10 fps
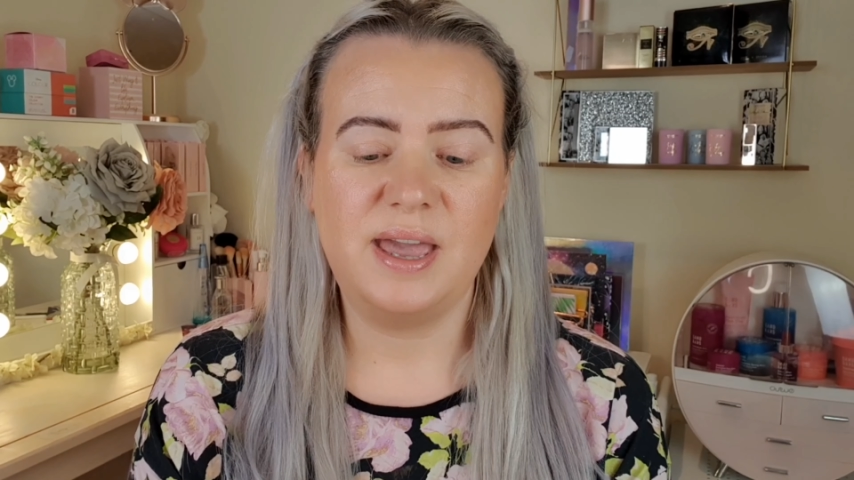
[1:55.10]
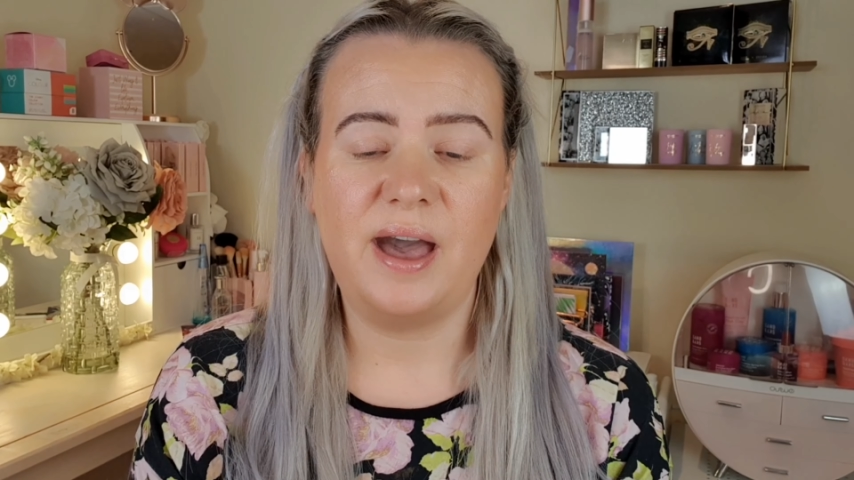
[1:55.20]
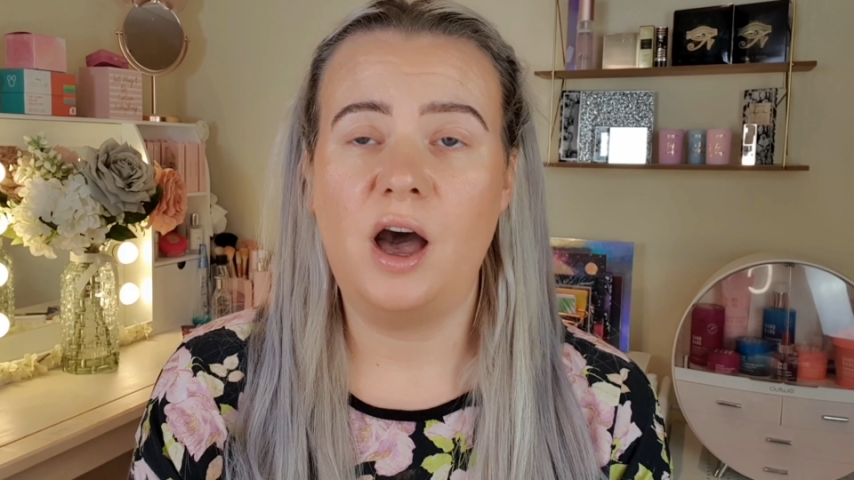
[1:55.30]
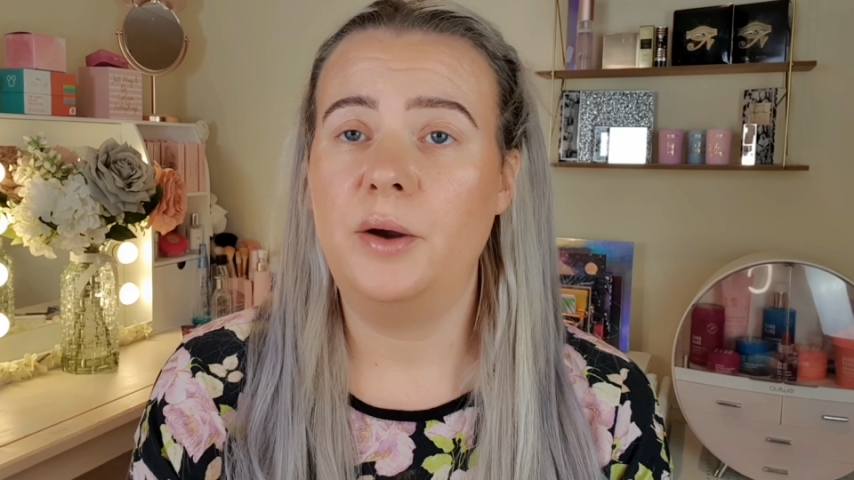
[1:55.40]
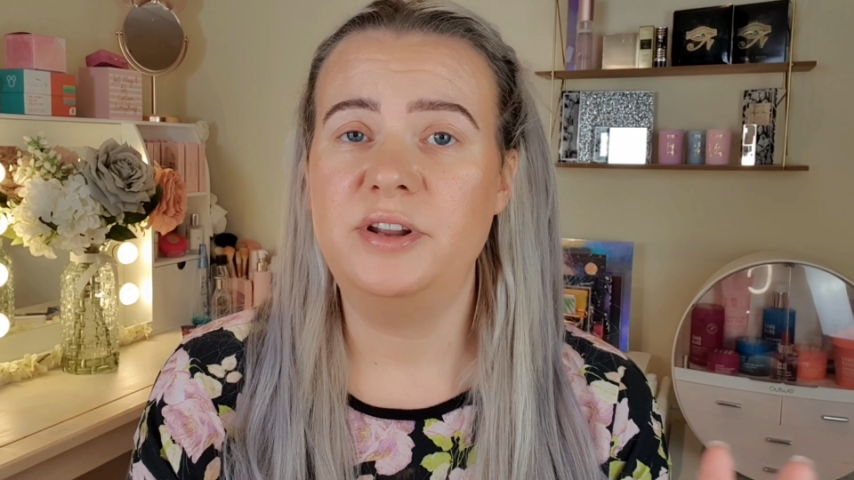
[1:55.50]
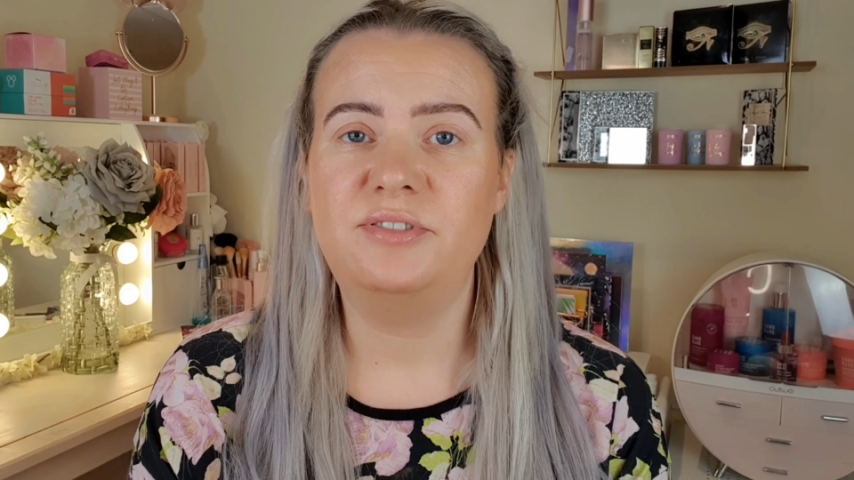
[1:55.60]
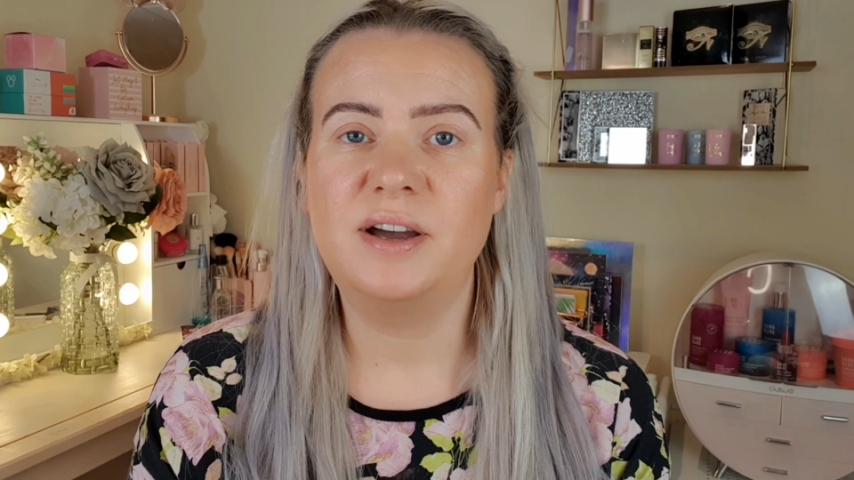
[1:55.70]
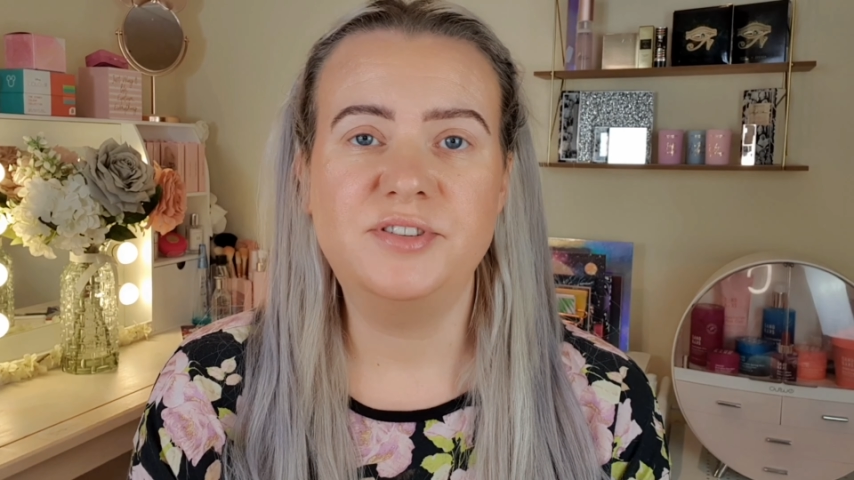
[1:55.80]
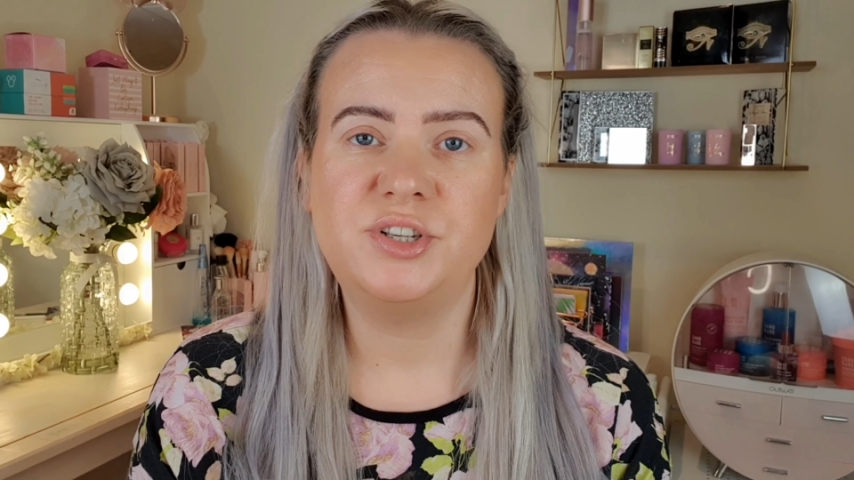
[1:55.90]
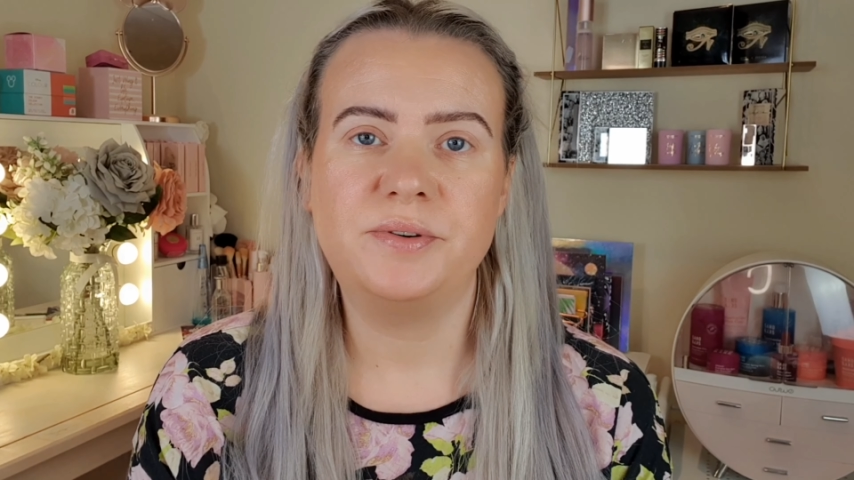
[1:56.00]
Yeah, I would have
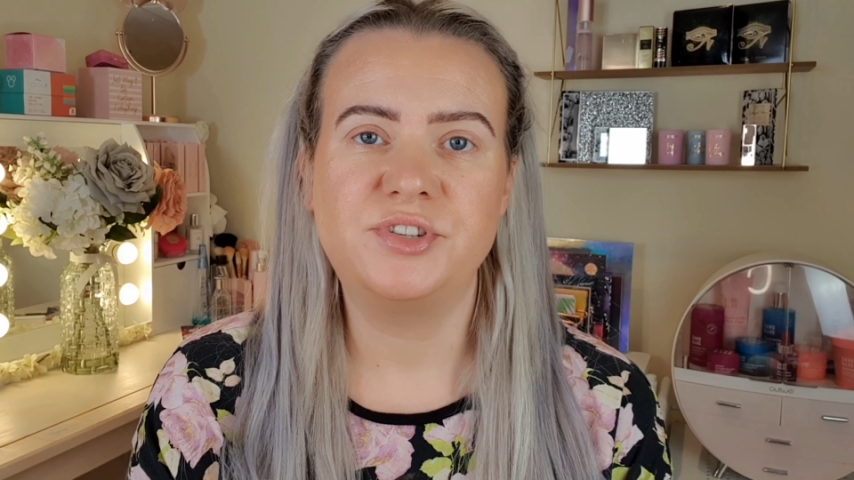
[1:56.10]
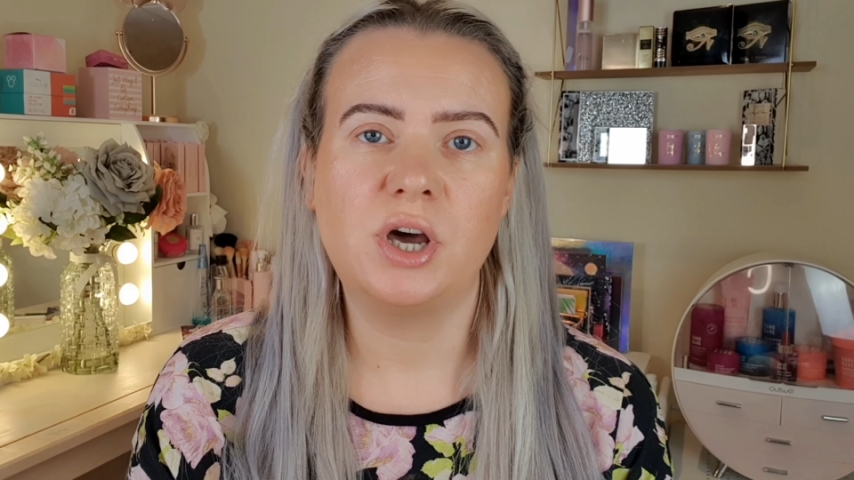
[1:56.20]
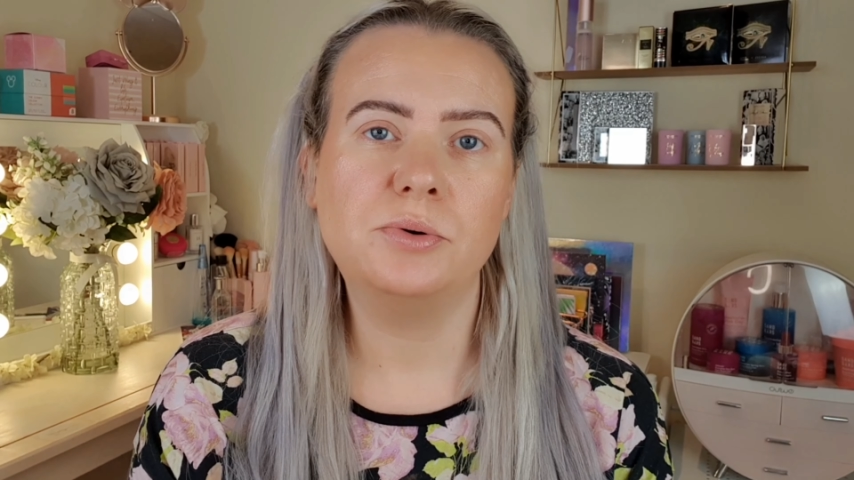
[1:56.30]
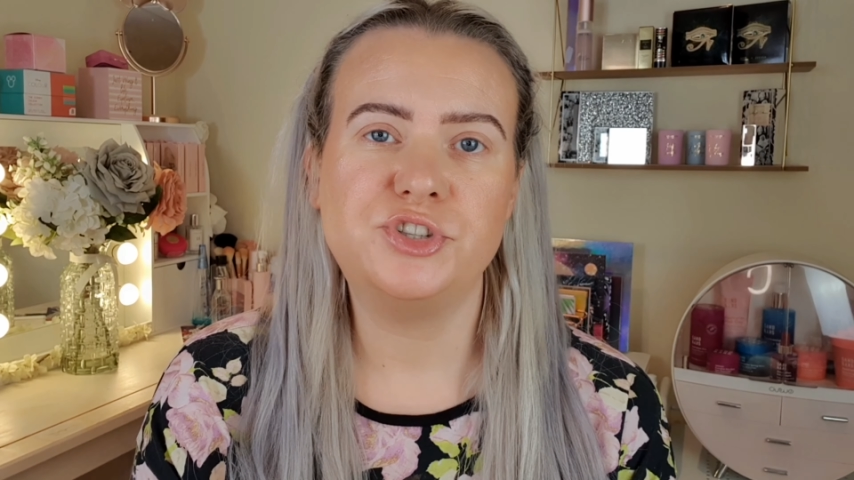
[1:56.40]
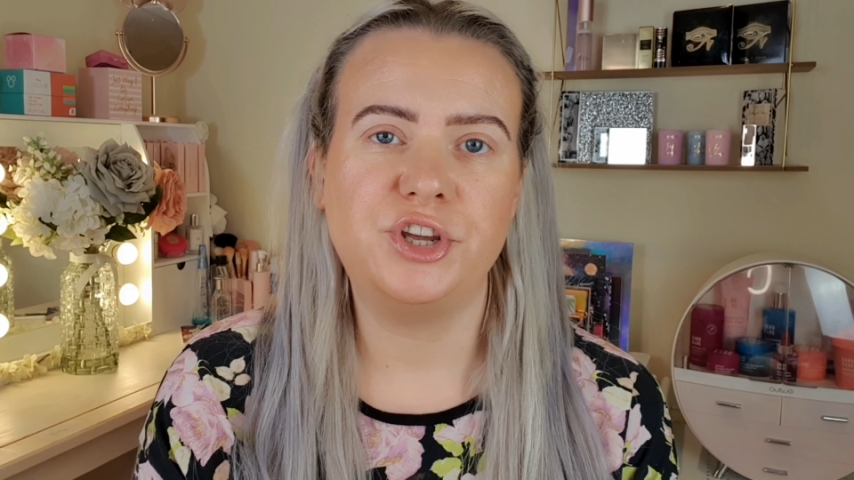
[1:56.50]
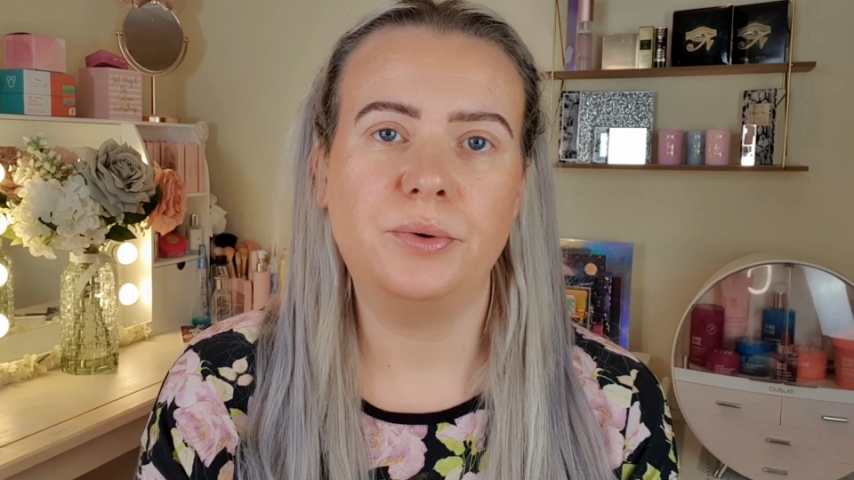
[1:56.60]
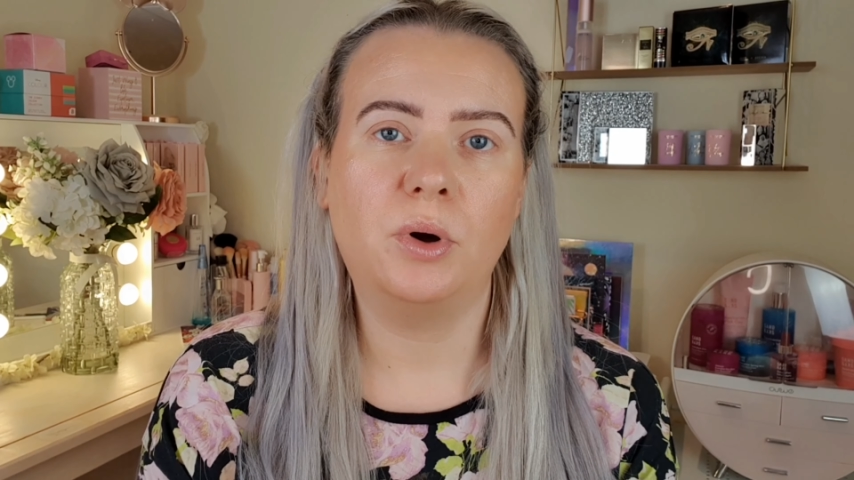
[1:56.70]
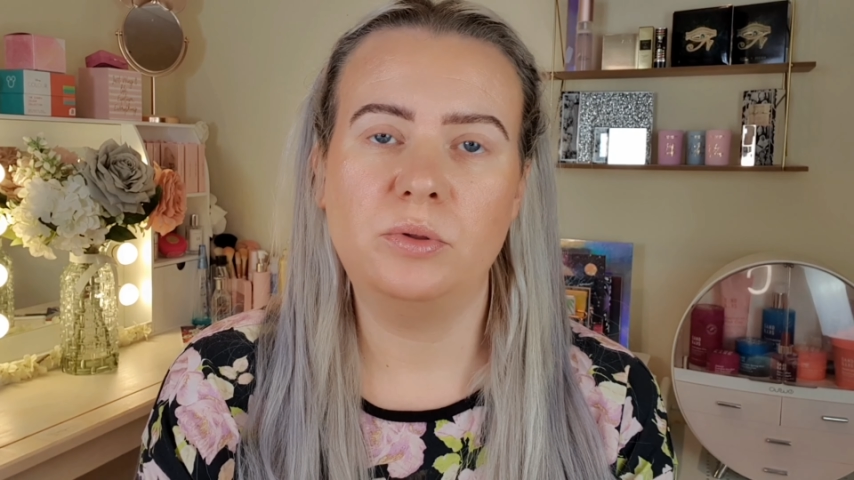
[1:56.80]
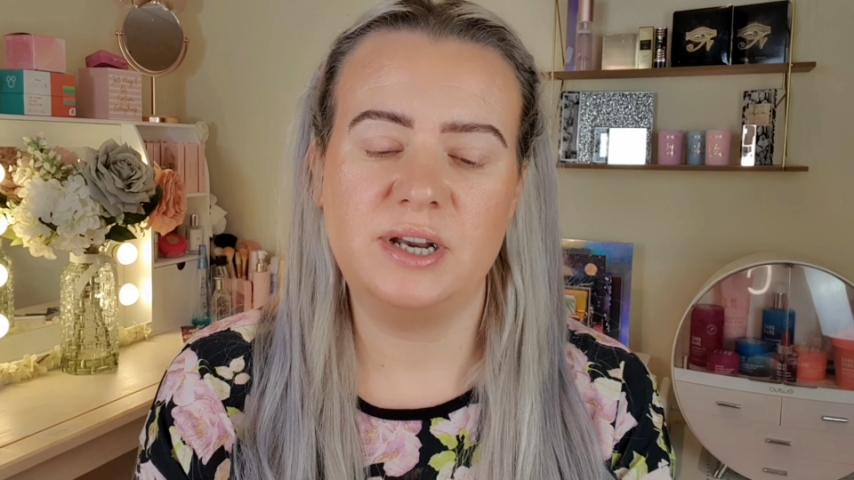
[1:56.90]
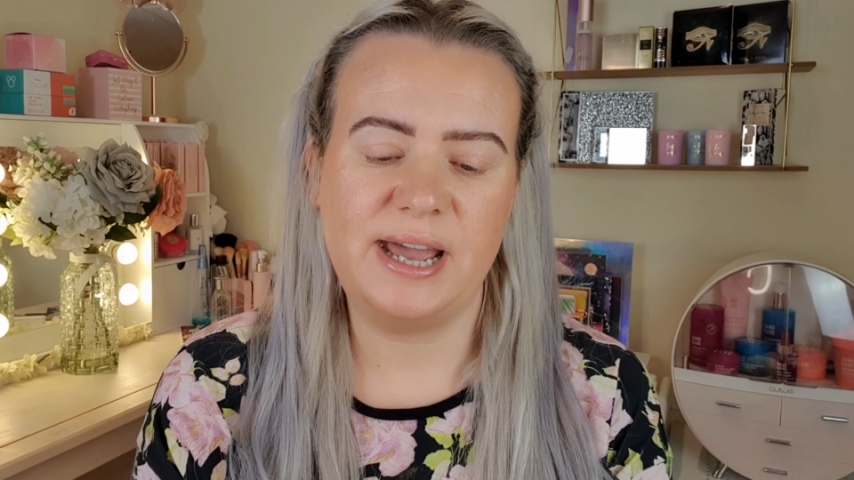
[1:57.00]
loved to have told you all the